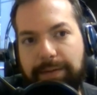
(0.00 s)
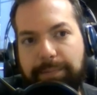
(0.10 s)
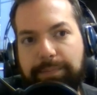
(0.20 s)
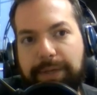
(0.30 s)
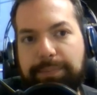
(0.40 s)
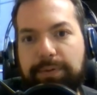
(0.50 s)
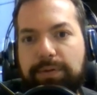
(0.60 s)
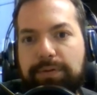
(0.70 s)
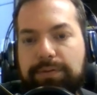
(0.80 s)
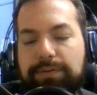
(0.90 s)

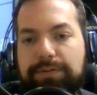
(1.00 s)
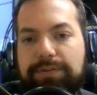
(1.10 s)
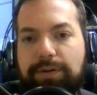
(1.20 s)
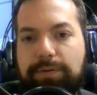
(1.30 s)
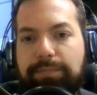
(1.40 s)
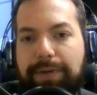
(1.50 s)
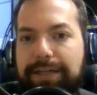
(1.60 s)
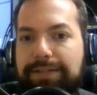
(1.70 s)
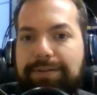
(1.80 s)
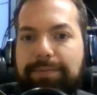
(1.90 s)
People don't
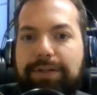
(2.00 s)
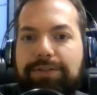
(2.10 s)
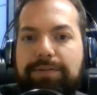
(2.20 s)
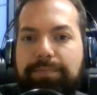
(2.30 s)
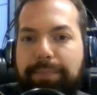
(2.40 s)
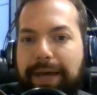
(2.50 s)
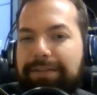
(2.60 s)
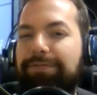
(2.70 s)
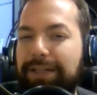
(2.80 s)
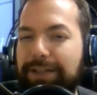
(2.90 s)
mind so much
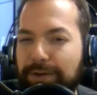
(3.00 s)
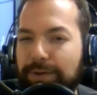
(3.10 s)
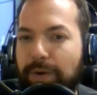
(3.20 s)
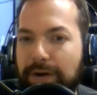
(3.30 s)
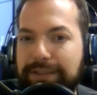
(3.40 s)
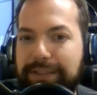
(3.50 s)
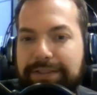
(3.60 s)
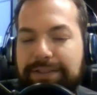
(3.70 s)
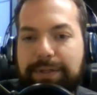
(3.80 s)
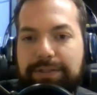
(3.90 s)
bad video quality,
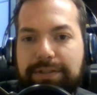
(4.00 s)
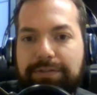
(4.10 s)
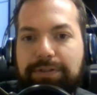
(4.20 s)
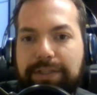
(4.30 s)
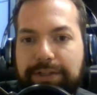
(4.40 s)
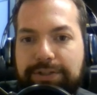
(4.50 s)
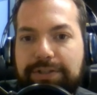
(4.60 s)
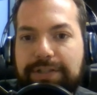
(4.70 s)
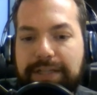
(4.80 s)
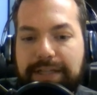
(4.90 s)
especially for
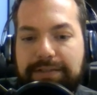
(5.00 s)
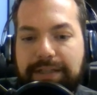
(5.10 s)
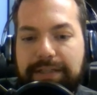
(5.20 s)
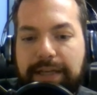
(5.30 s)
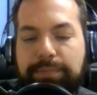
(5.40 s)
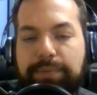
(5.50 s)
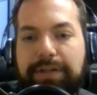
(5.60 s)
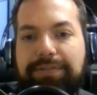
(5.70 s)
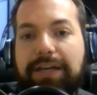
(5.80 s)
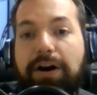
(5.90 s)
lectures and things like that. But
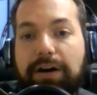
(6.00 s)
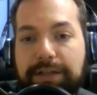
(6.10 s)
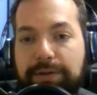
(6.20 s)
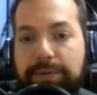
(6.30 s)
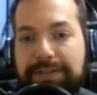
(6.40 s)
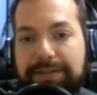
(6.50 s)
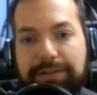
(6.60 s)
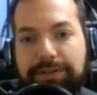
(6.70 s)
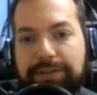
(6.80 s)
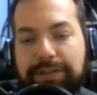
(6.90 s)
if the audio is
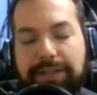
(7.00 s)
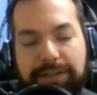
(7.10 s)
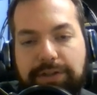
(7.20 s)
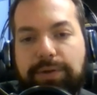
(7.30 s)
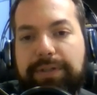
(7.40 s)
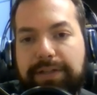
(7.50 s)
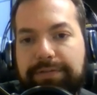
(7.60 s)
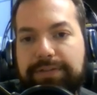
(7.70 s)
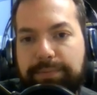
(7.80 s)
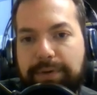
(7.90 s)
not good, then you're going to
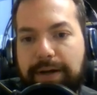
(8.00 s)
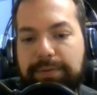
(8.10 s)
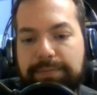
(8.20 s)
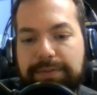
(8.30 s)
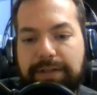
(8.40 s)
have some problems.